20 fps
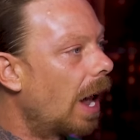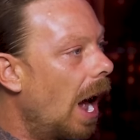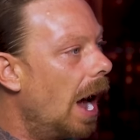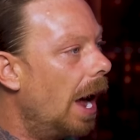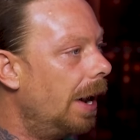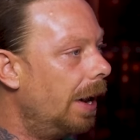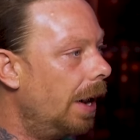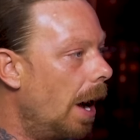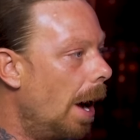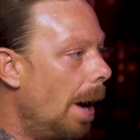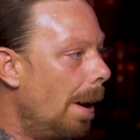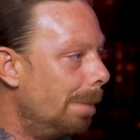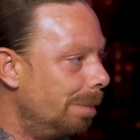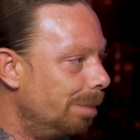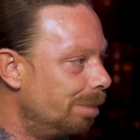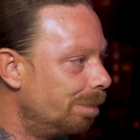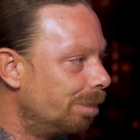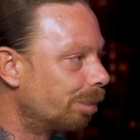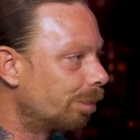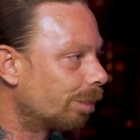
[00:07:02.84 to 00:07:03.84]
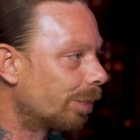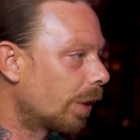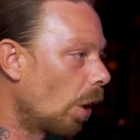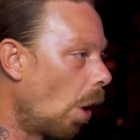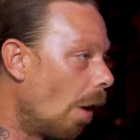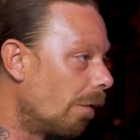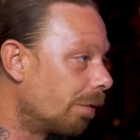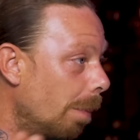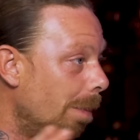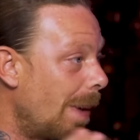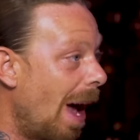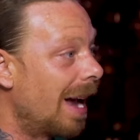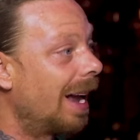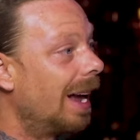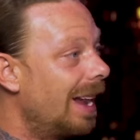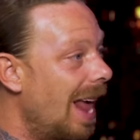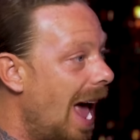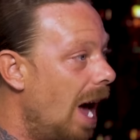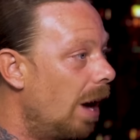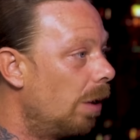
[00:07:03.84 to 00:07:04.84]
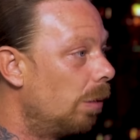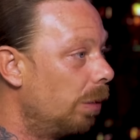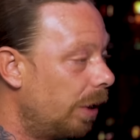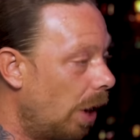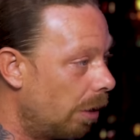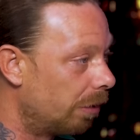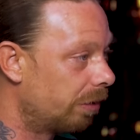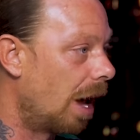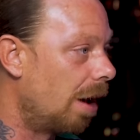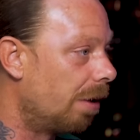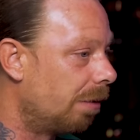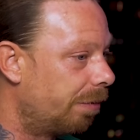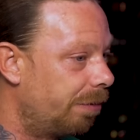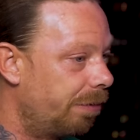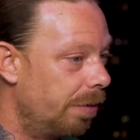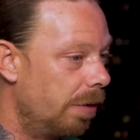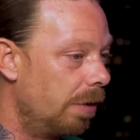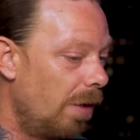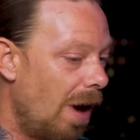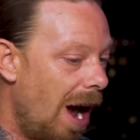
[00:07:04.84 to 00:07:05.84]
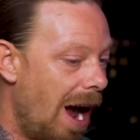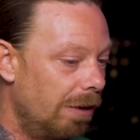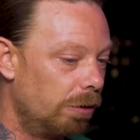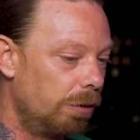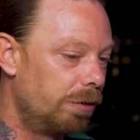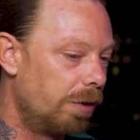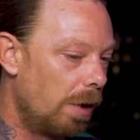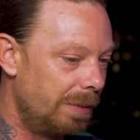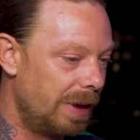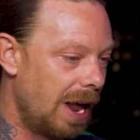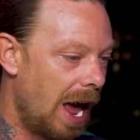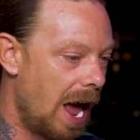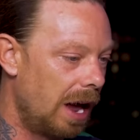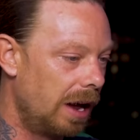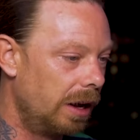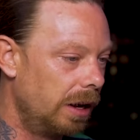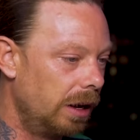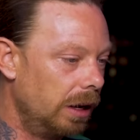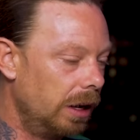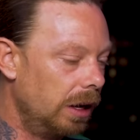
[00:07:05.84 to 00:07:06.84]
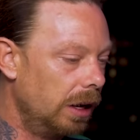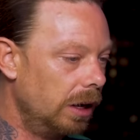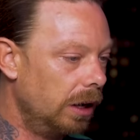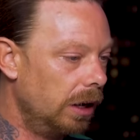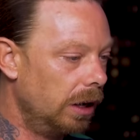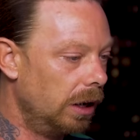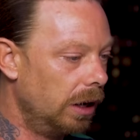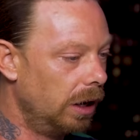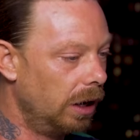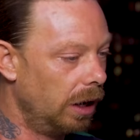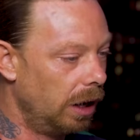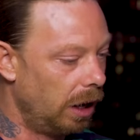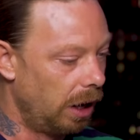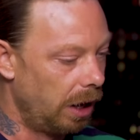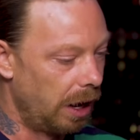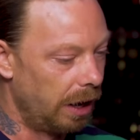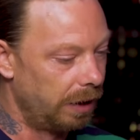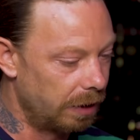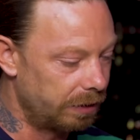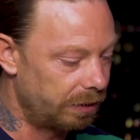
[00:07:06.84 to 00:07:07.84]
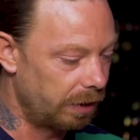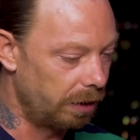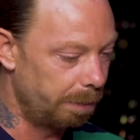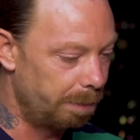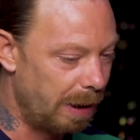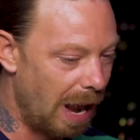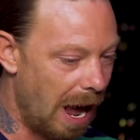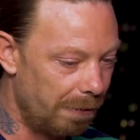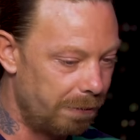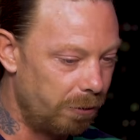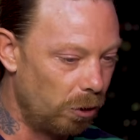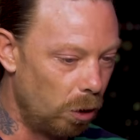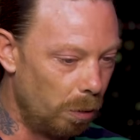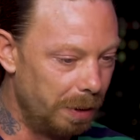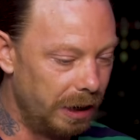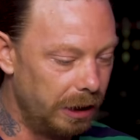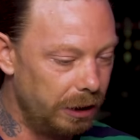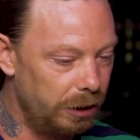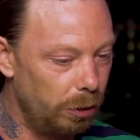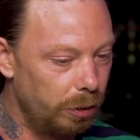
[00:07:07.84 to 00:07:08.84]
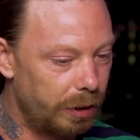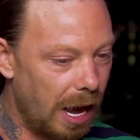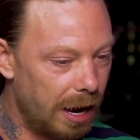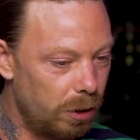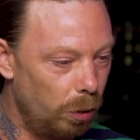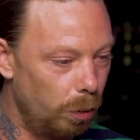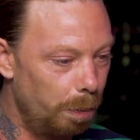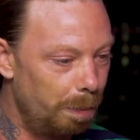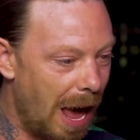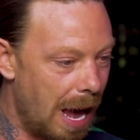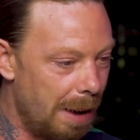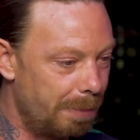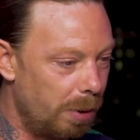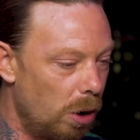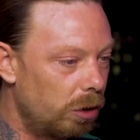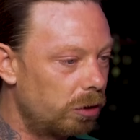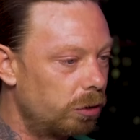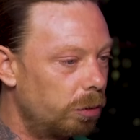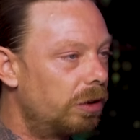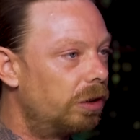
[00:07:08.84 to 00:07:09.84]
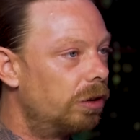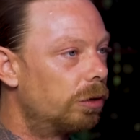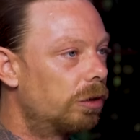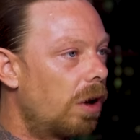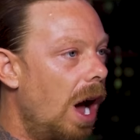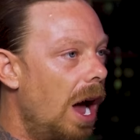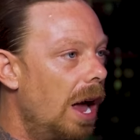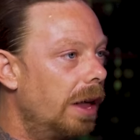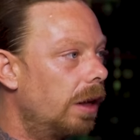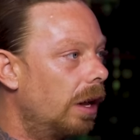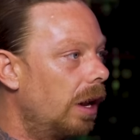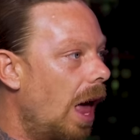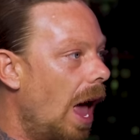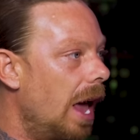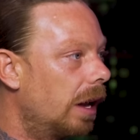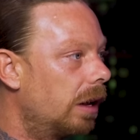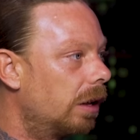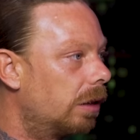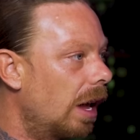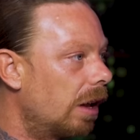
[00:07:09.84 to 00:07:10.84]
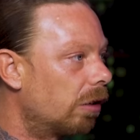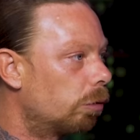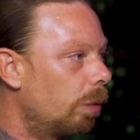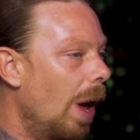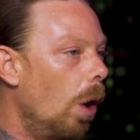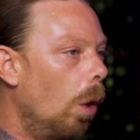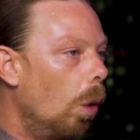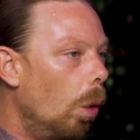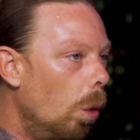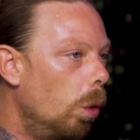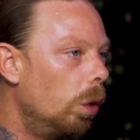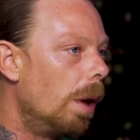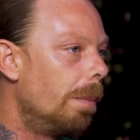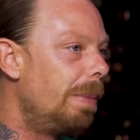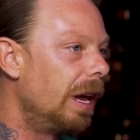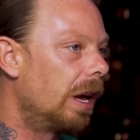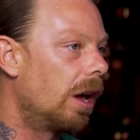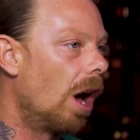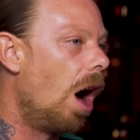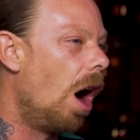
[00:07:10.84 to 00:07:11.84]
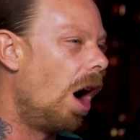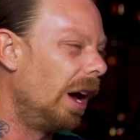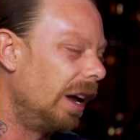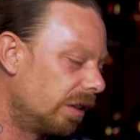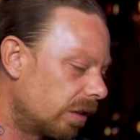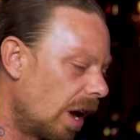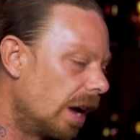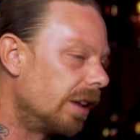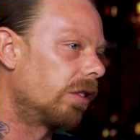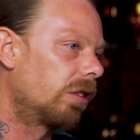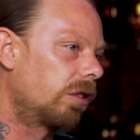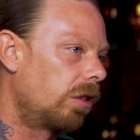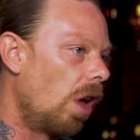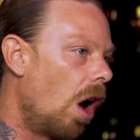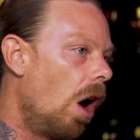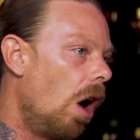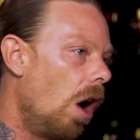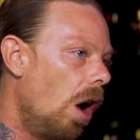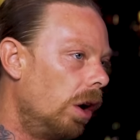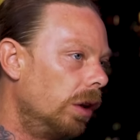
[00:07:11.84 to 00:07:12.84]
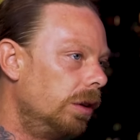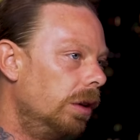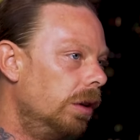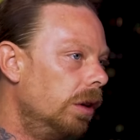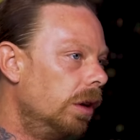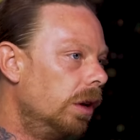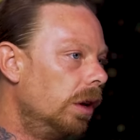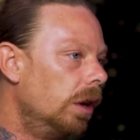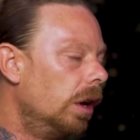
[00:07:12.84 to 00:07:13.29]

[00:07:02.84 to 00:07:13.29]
And um, off the back of that, when I was going viral from that, there's a platform in the UK called Black Box, which is kind of like that's where all the big artists kind of start on.